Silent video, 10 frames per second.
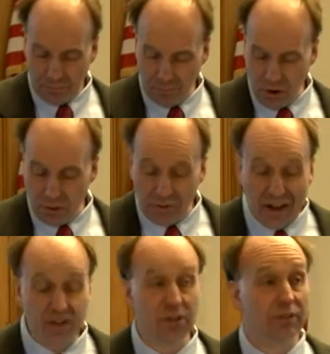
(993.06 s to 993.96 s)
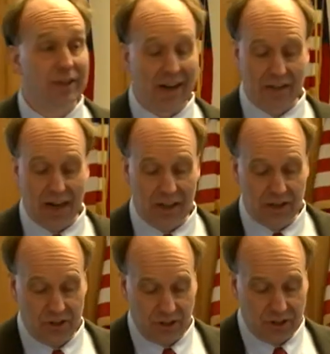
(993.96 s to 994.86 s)
motivation of
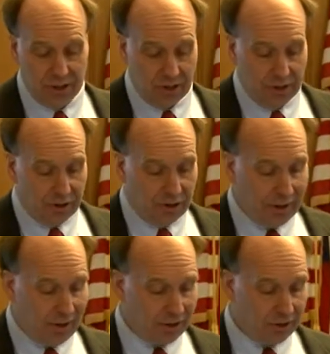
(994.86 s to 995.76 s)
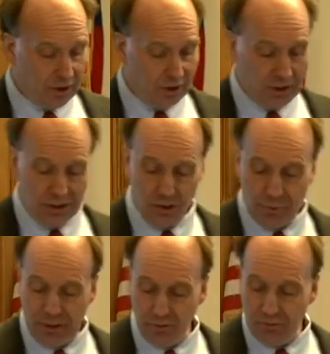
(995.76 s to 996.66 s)
technology and uh, a little
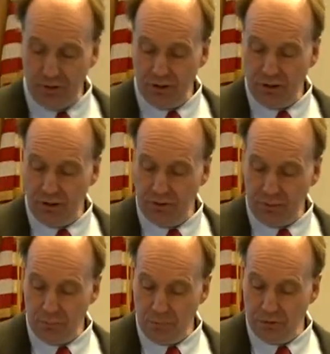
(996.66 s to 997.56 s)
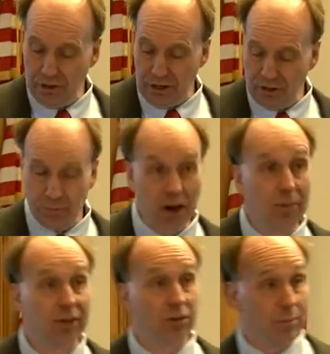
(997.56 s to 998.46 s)
bit of the
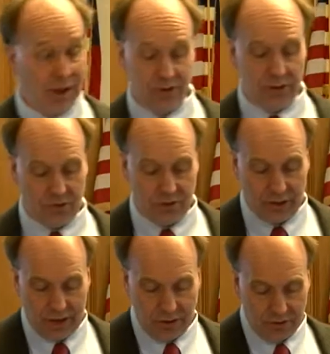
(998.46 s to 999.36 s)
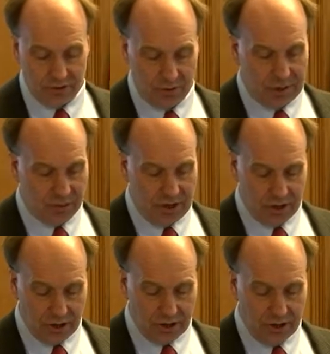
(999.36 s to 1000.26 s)
experimental methods that I use for my
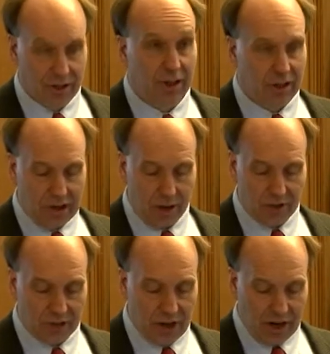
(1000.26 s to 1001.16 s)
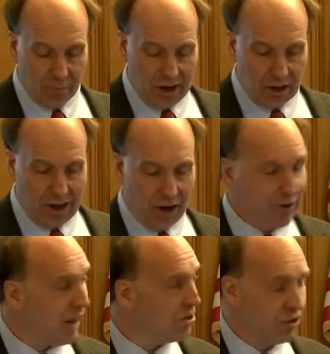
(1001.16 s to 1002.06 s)
research. Now I'm going to talk about how
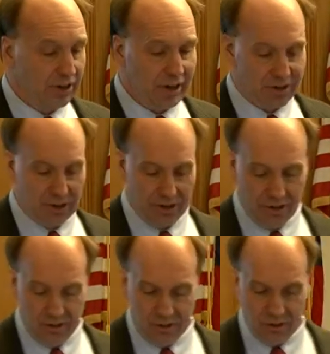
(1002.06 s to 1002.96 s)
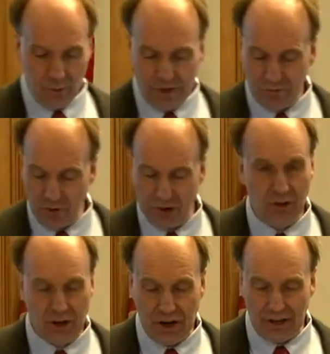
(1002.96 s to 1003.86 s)
nature does it. So we, of course,
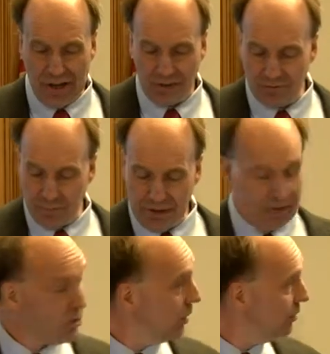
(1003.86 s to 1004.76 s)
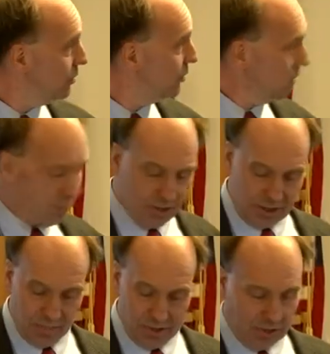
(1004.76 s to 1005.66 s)
learn a lot from nature. Oops, I
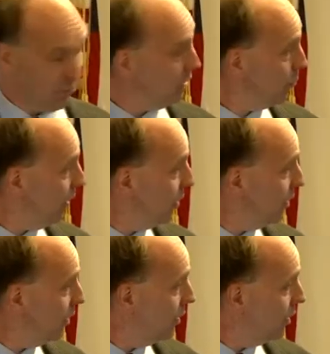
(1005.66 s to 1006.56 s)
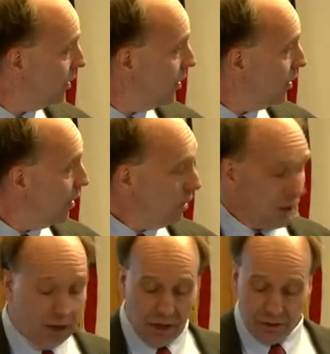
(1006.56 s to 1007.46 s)
keep hitting the wrong button.
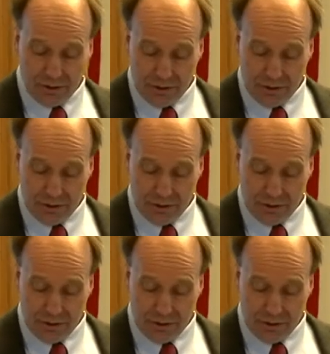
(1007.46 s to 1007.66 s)
Uh,